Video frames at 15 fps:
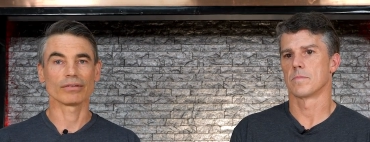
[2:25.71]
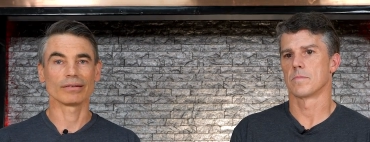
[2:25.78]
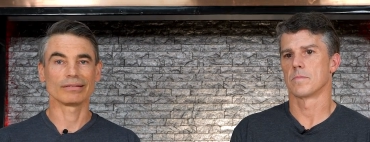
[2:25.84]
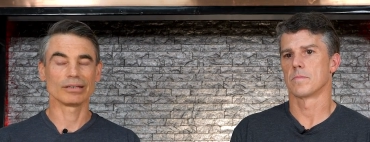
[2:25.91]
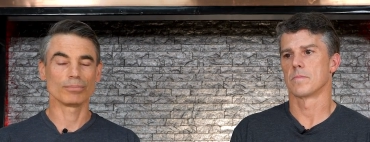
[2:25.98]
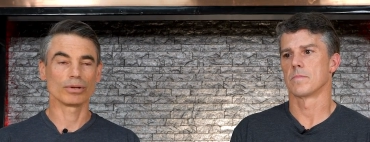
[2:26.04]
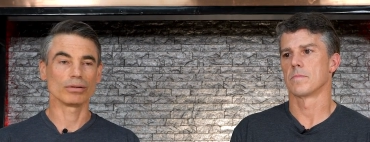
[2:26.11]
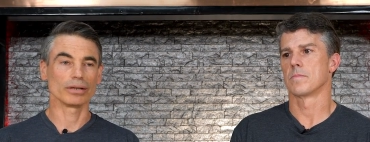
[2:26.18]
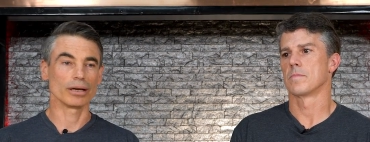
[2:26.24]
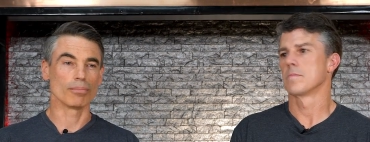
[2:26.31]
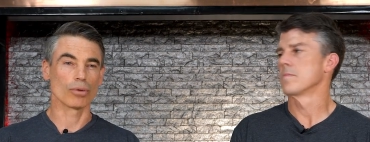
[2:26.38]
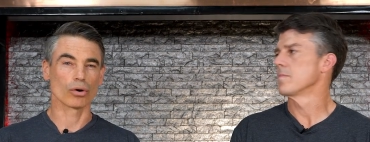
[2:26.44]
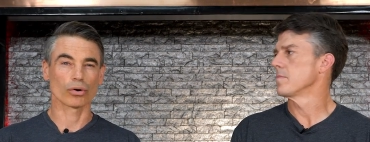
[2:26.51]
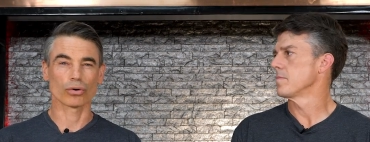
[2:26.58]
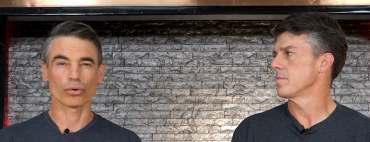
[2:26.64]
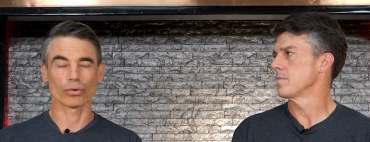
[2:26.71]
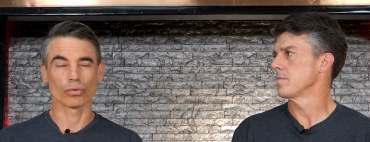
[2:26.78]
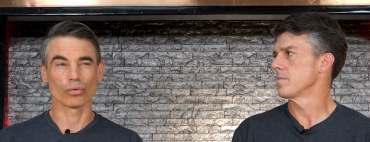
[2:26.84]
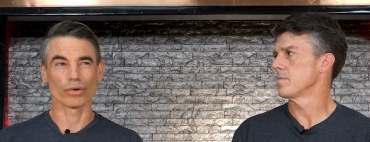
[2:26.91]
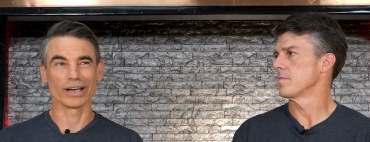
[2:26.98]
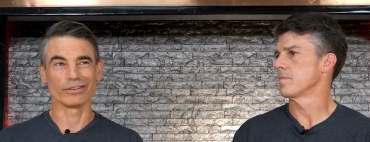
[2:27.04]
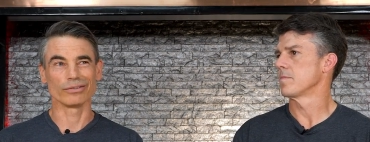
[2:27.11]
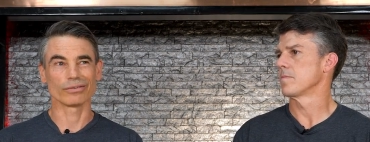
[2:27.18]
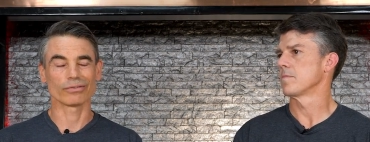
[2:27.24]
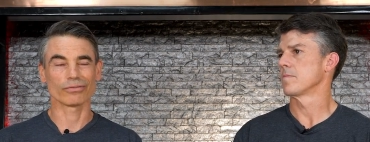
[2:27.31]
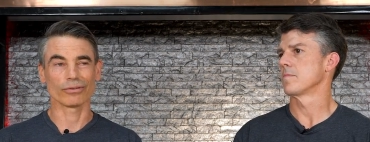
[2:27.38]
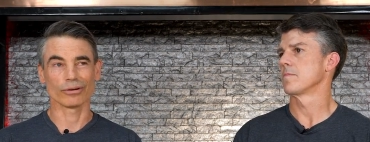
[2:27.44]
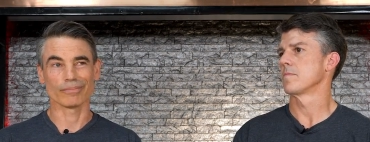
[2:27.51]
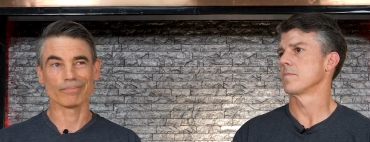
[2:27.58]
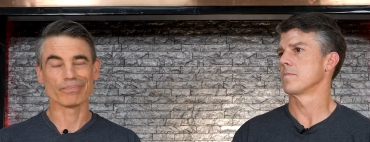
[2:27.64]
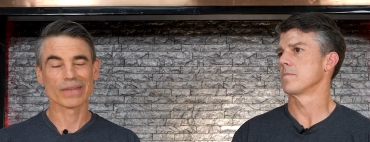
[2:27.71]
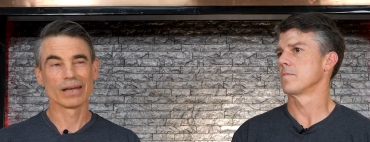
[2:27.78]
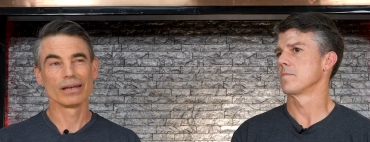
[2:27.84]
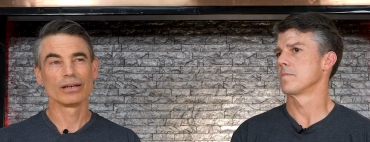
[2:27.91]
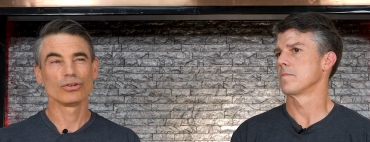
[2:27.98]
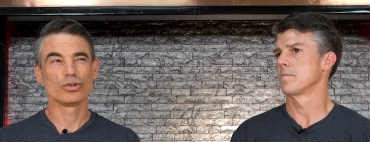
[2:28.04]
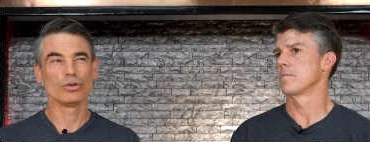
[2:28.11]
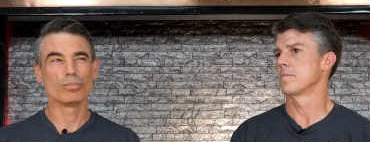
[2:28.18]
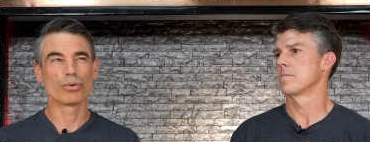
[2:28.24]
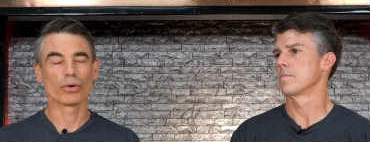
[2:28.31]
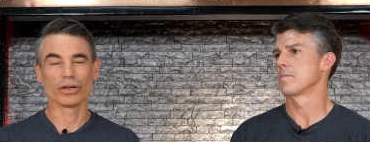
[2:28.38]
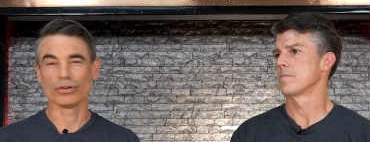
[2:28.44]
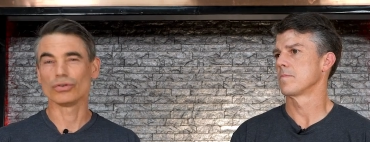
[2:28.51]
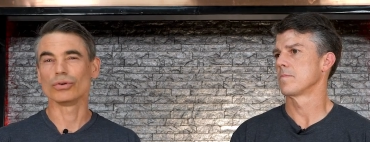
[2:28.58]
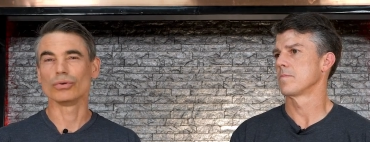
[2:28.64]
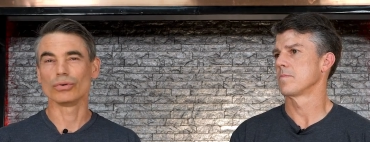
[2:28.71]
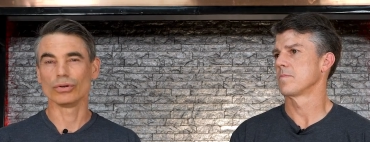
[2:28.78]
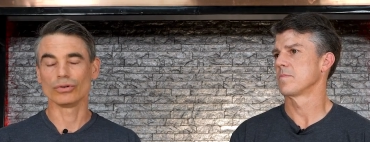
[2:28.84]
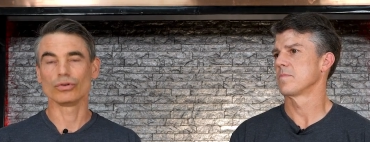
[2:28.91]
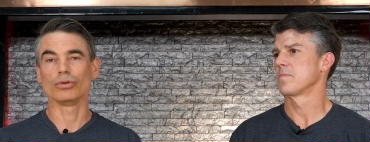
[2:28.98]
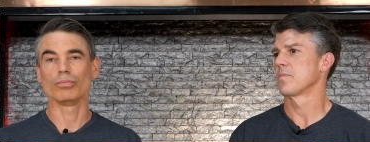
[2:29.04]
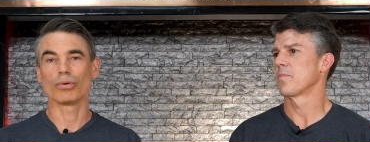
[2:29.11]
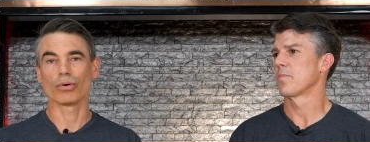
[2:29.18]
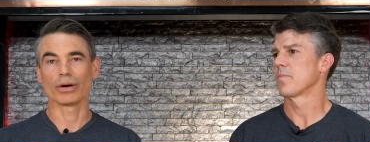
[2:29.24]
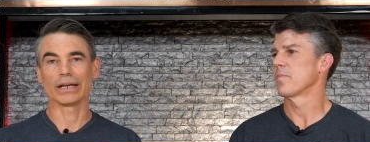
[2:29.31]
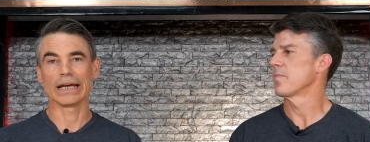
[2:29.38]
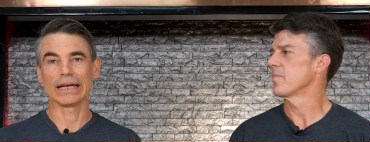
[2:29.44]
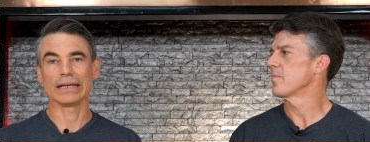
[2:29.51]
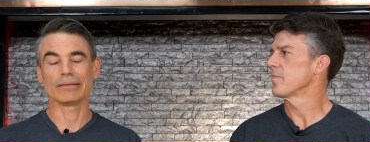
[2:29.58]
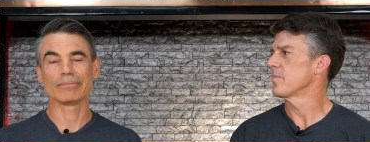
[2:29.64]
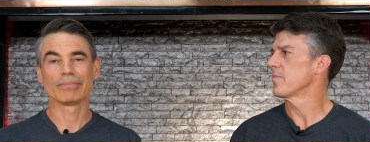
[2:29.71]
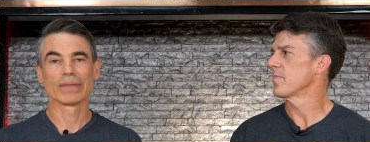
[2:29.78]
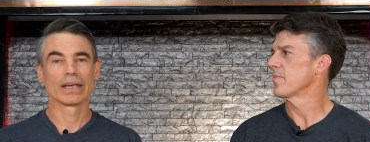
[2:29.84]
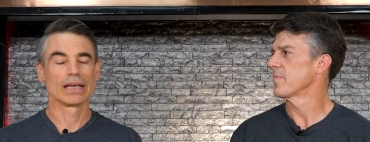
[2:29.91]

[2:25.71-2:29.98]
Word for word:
Speaker 1: And then typically a malt kernel ranges from two point two to two point eight.